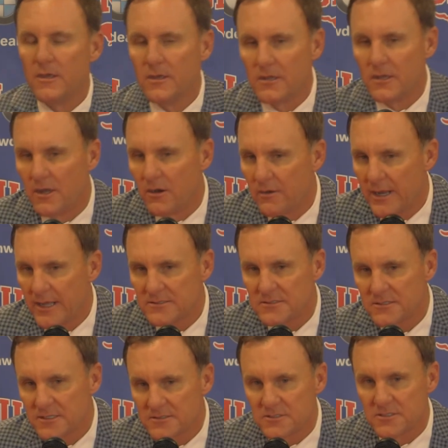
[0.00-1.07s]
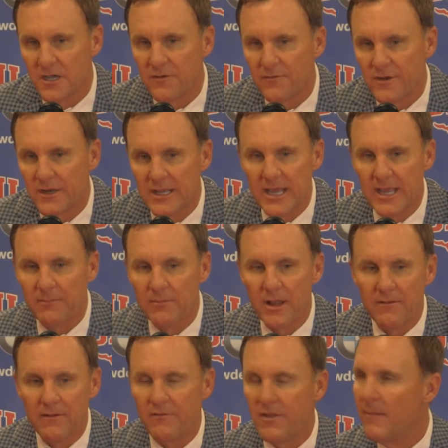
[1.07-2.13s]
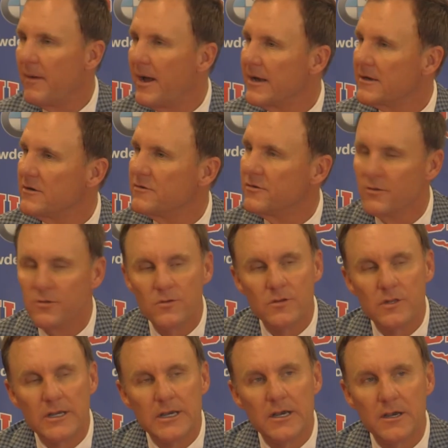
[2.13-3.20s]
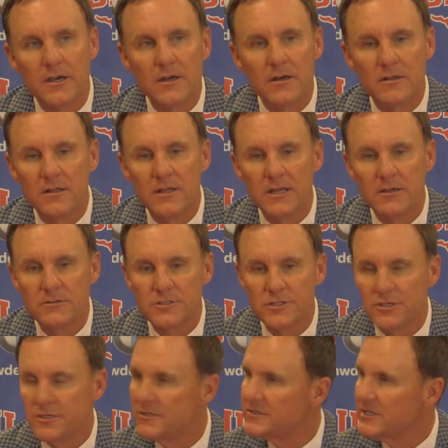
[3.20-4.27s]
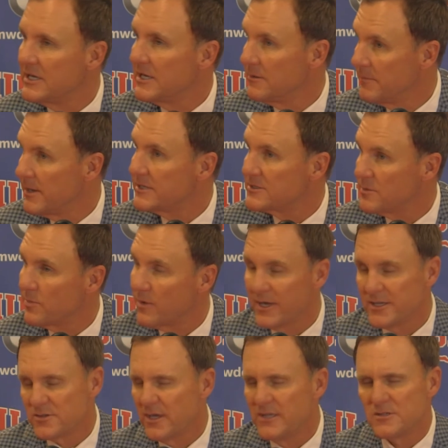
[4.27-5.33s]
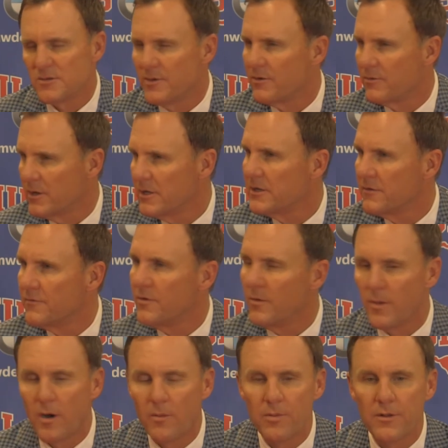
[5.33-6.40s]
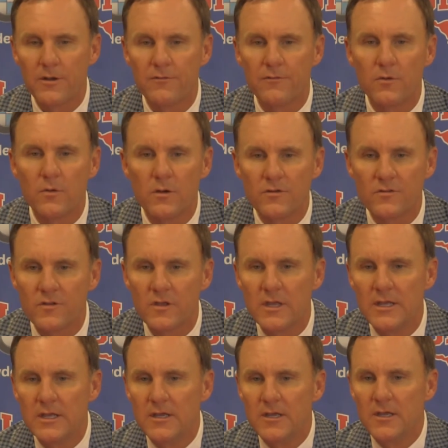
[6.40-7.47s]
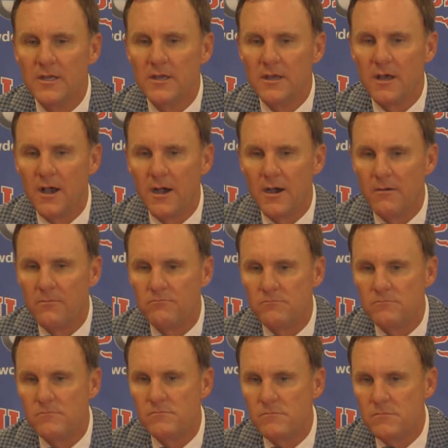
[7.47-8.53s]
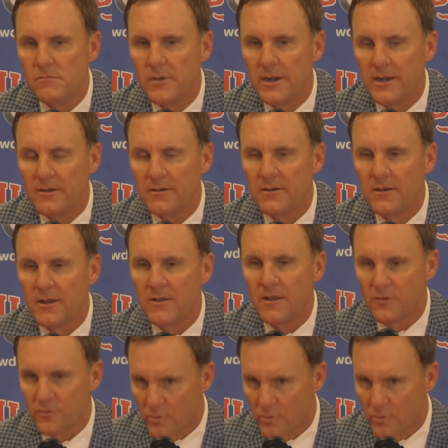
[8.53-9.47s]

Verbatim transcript: you know, and that's that's tough in a game of that magnitude. Uh, it was good to see him make some plays. He's going to be a really good football player for us. Um, and and those